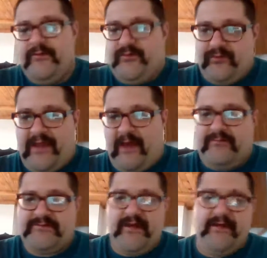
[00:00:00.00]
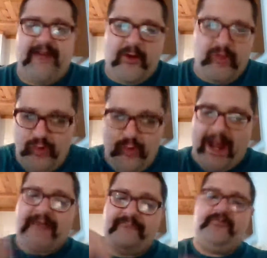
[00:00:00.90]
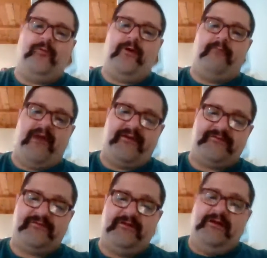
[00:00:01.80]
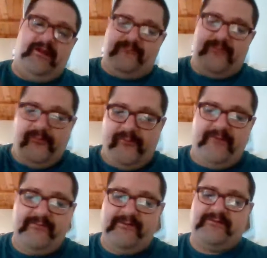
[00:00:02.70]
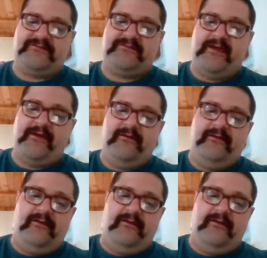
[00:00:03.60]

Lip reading: So now he's saying now you have to wear a mask if you live in the state